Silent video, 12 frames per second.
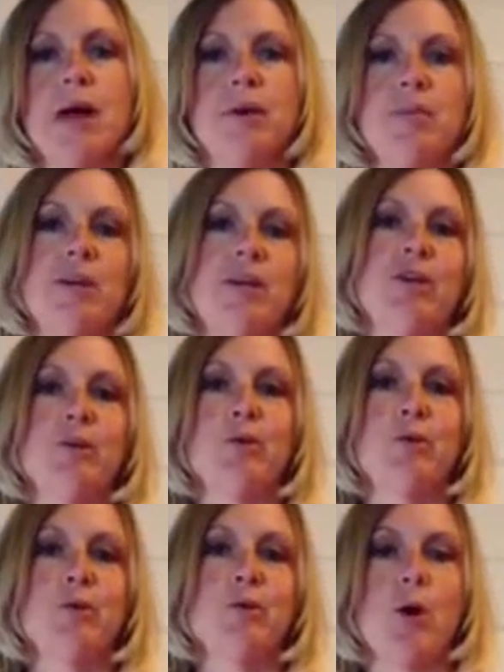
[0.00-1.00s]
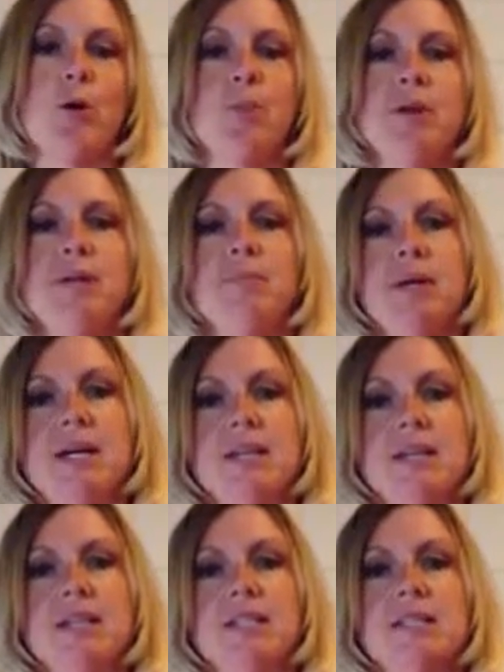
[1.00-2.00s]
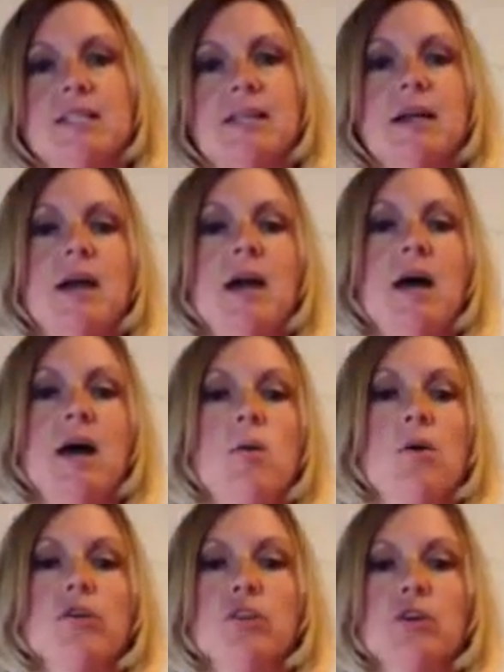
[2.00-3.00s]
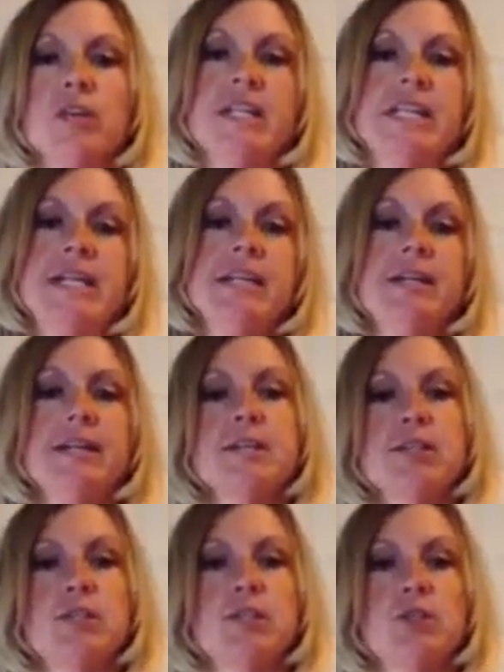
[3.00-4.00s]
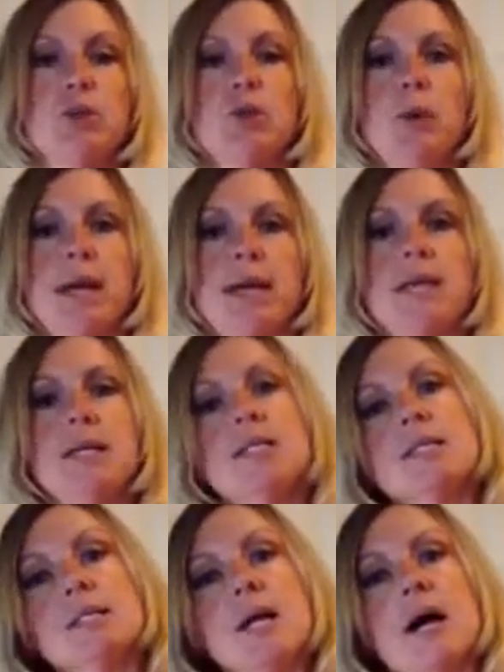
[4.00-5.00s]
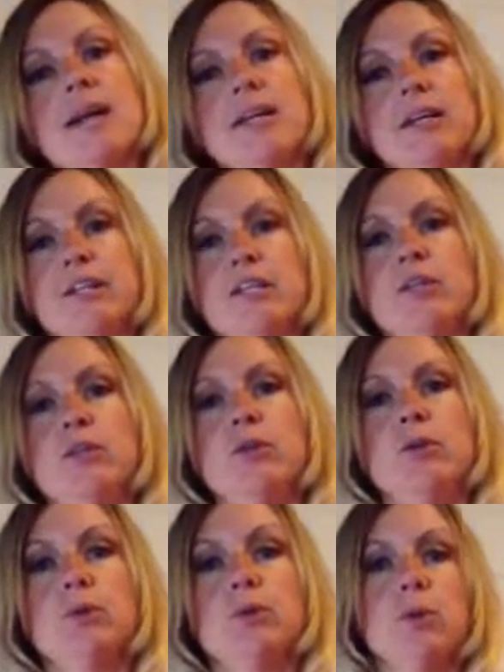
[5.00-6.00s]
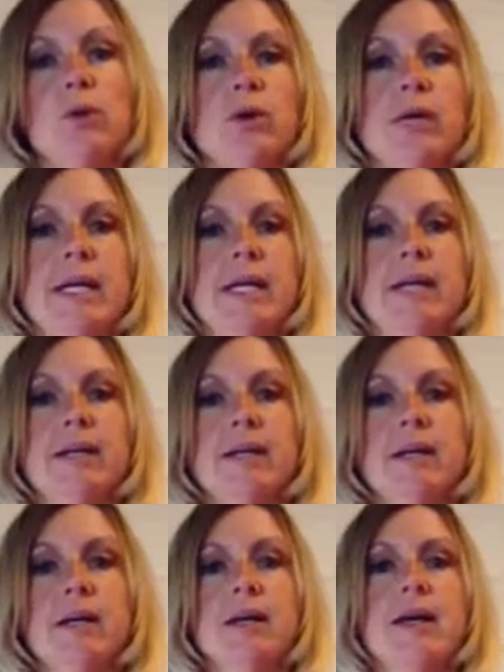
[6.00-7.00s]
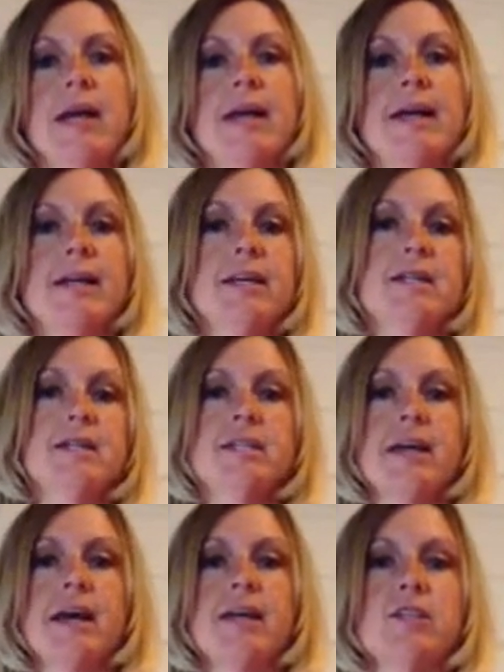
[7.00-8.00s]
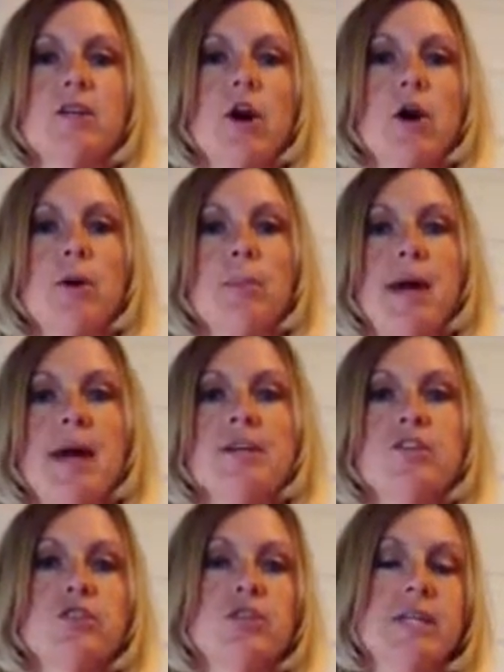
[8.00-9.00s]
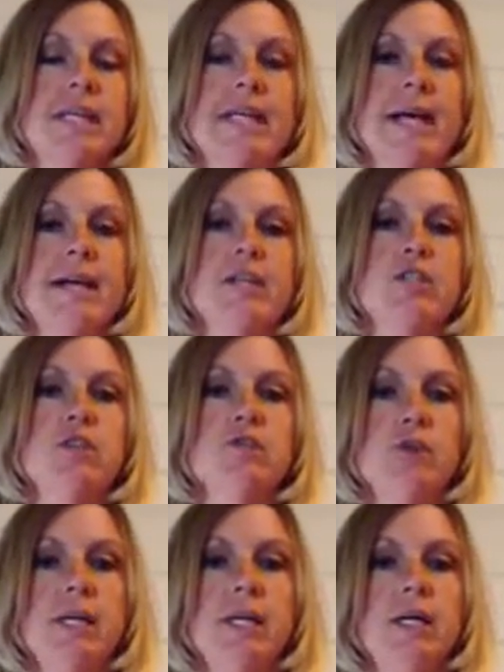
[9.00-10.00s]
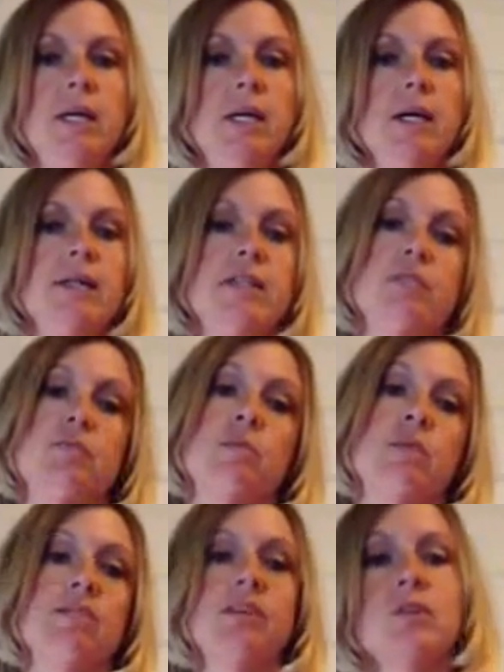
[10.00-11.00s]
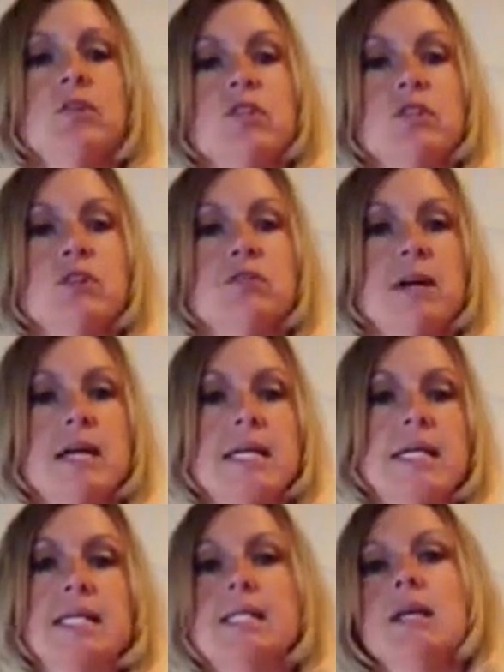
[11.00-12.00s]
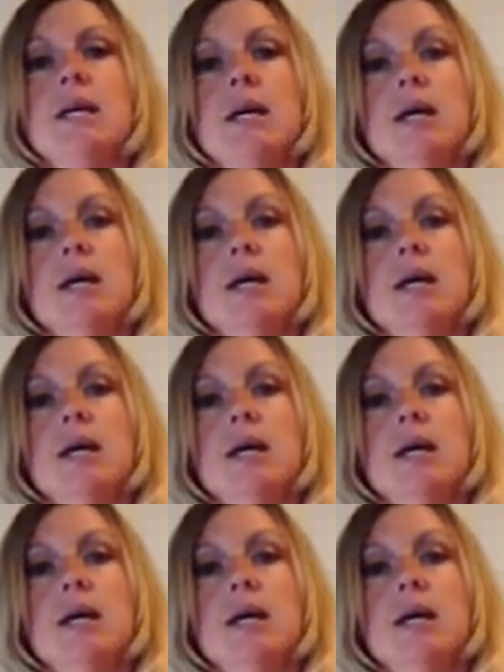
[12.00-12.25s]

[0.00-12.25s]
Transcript: how to make your own homemade mayonnaise. What you're going to need is 2 eggs. I like to use organic eggs that are pastured and cage-free. It's difficult to find